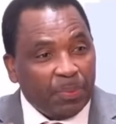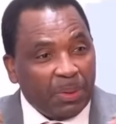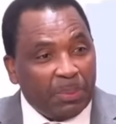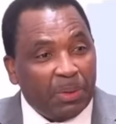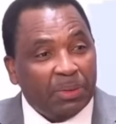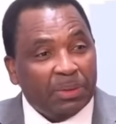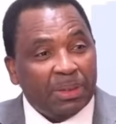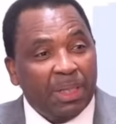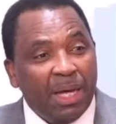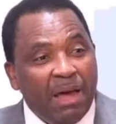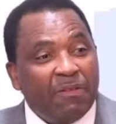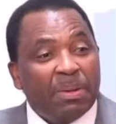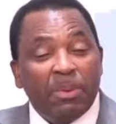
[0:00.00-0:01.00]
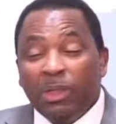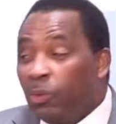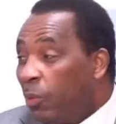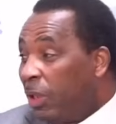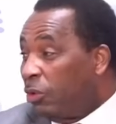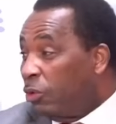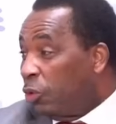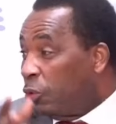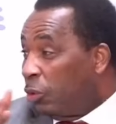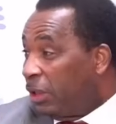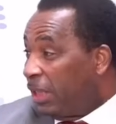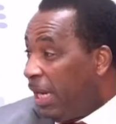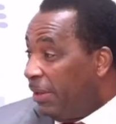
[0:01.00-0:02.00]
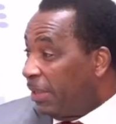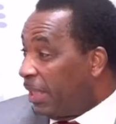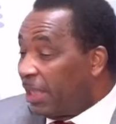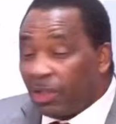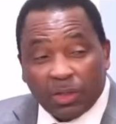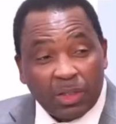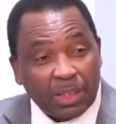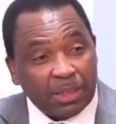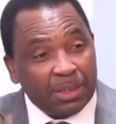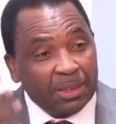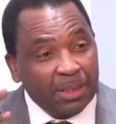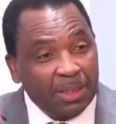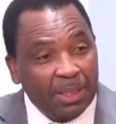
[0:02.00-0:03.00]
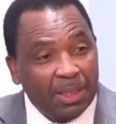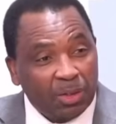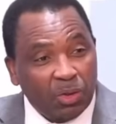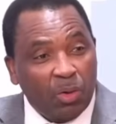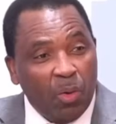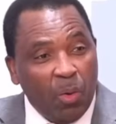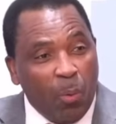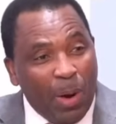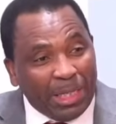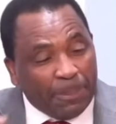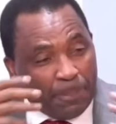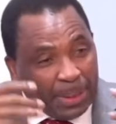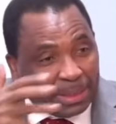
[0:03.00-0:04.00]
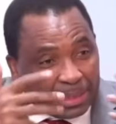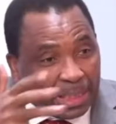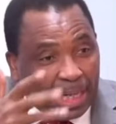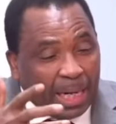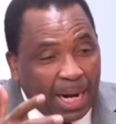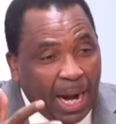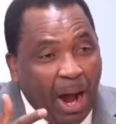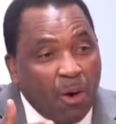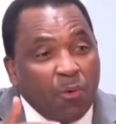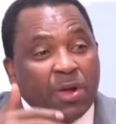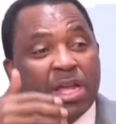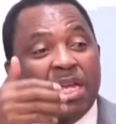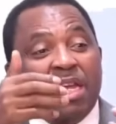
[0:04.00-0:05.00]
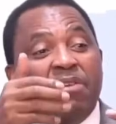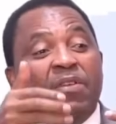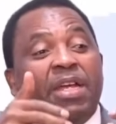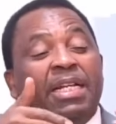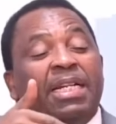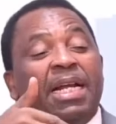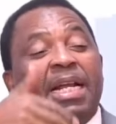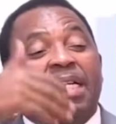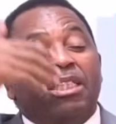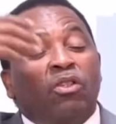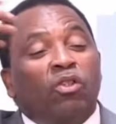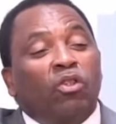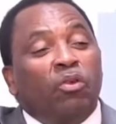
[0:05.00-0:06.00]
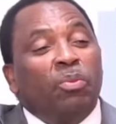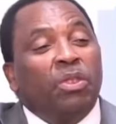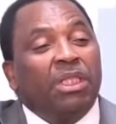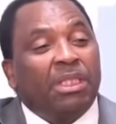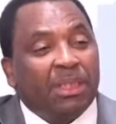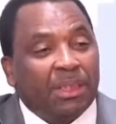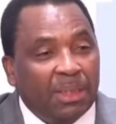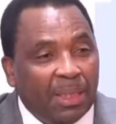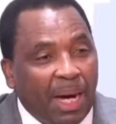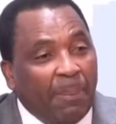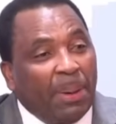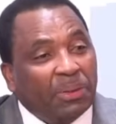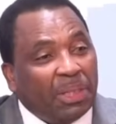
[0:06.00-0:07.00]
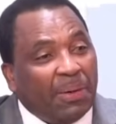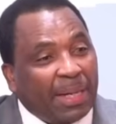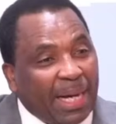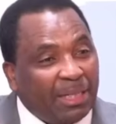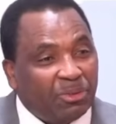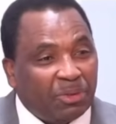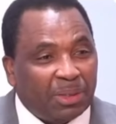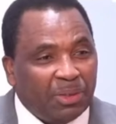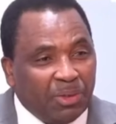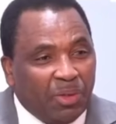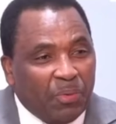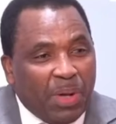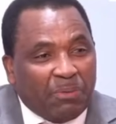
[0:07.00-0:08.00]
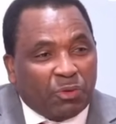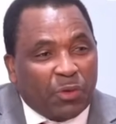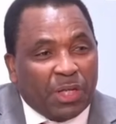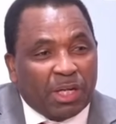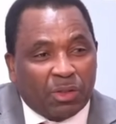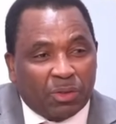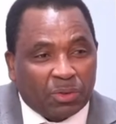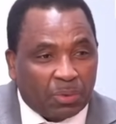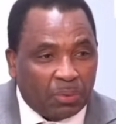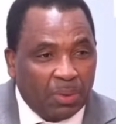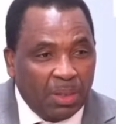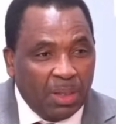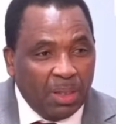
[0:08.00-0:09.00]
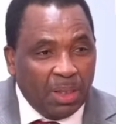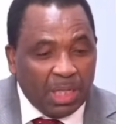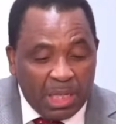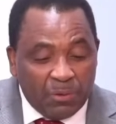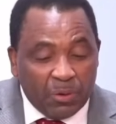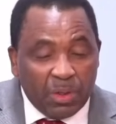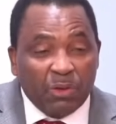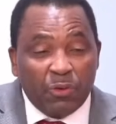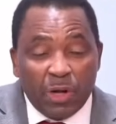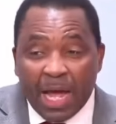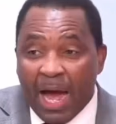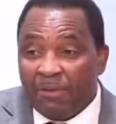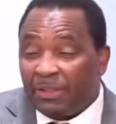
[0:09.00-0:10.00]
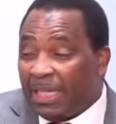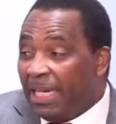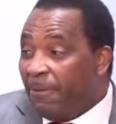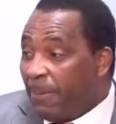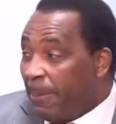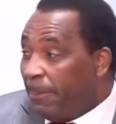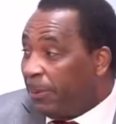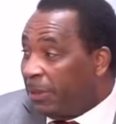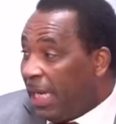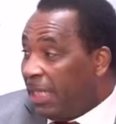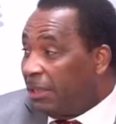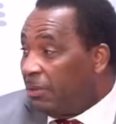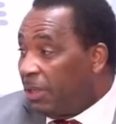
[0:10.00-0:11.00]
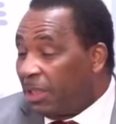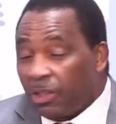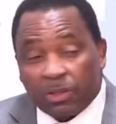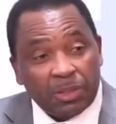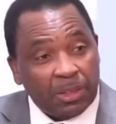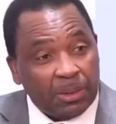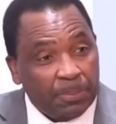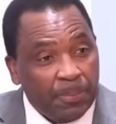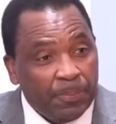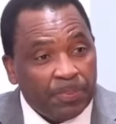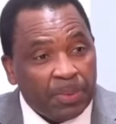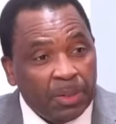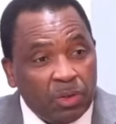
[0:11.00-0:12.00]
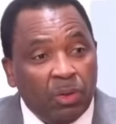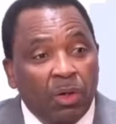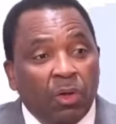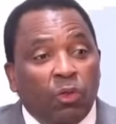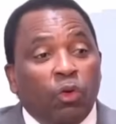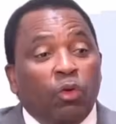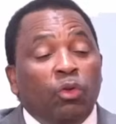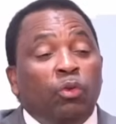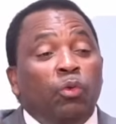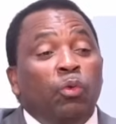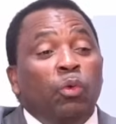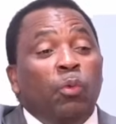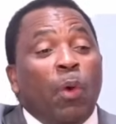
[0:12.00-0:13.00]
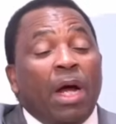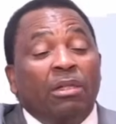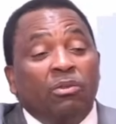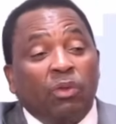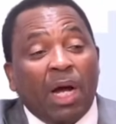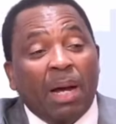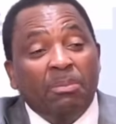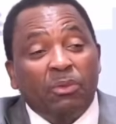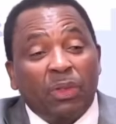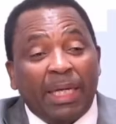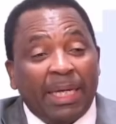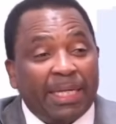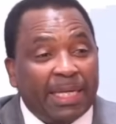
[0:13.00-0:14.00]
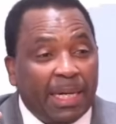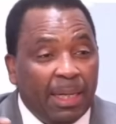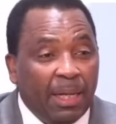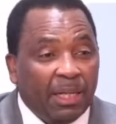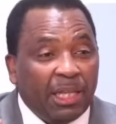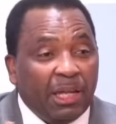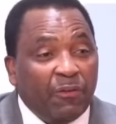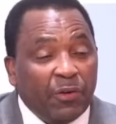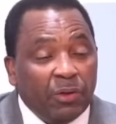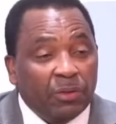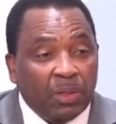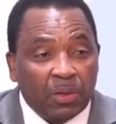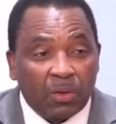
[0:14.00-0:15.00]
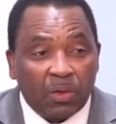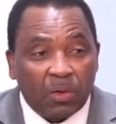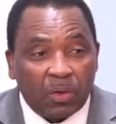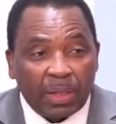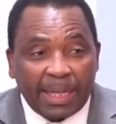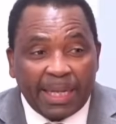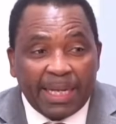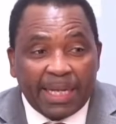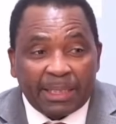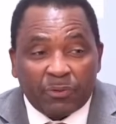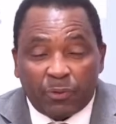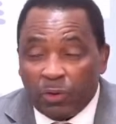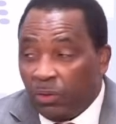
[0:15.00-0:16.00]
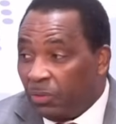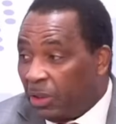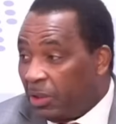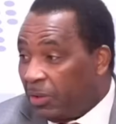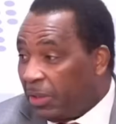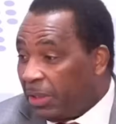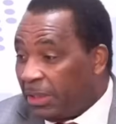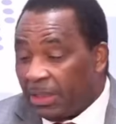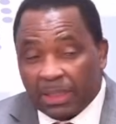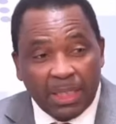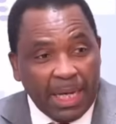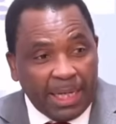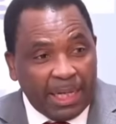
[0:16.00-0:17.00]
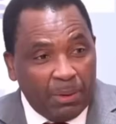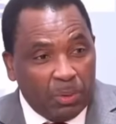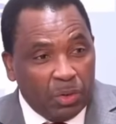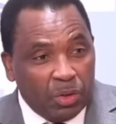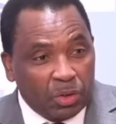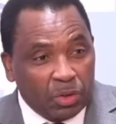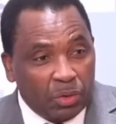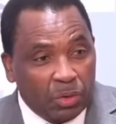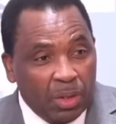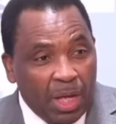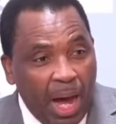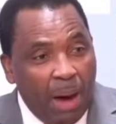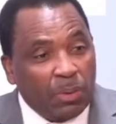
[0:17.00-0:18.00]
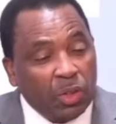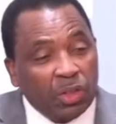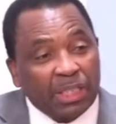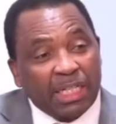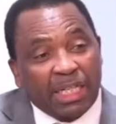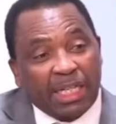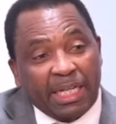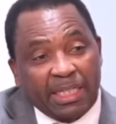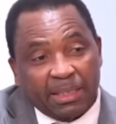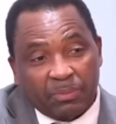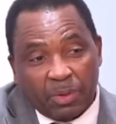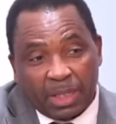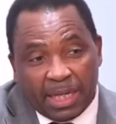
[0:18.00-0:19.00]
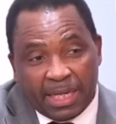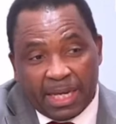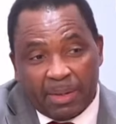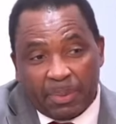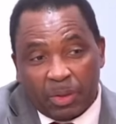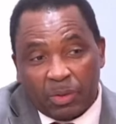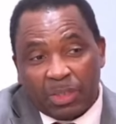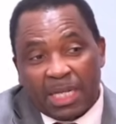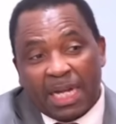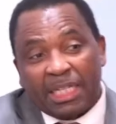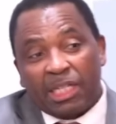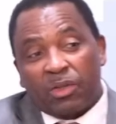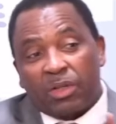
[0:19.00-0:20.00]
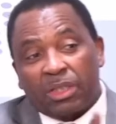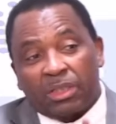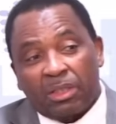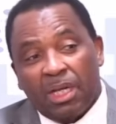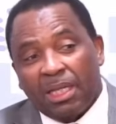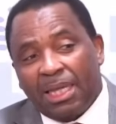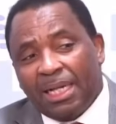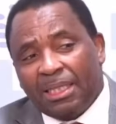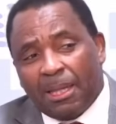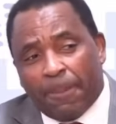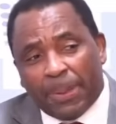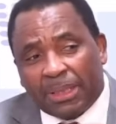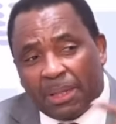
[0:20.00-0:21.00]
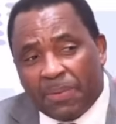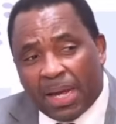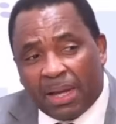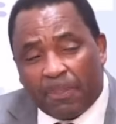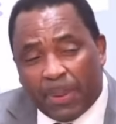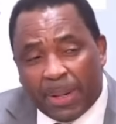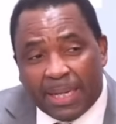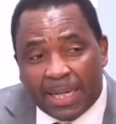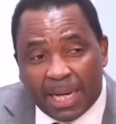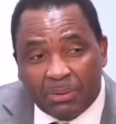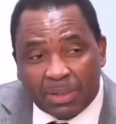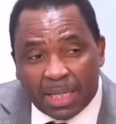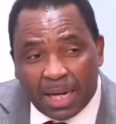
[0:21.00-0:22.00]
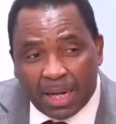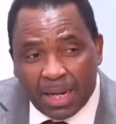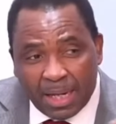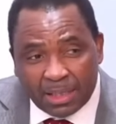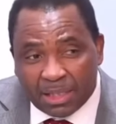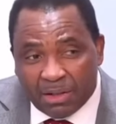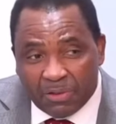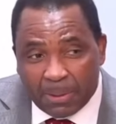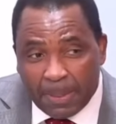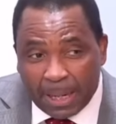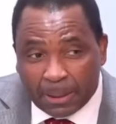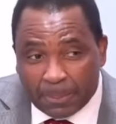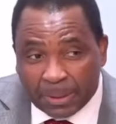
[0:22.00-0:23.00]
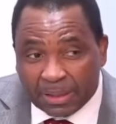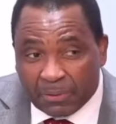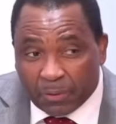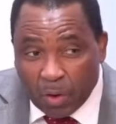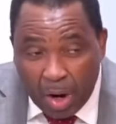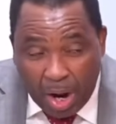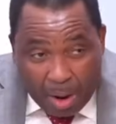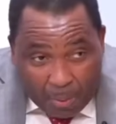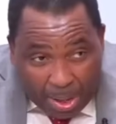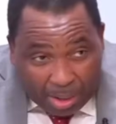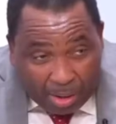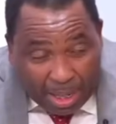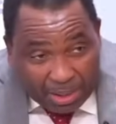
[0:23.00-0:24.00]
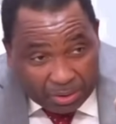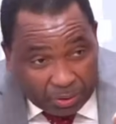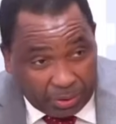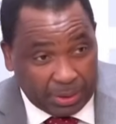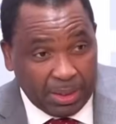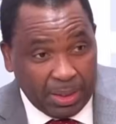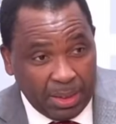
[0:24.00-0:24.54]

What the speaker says: because everybody who went to the street now is a terrorist. So what picture are we giving international community about our country? You know, we have to think also. If we have 10 people charged with terrorism, so those who would want to come to Kenya, they feel, no, Kenya is full of terrorists, and I will not go. I will not engage with Kenyans because they are terrorists. That's the picture we are painting out there, and it's a very bad picture for our country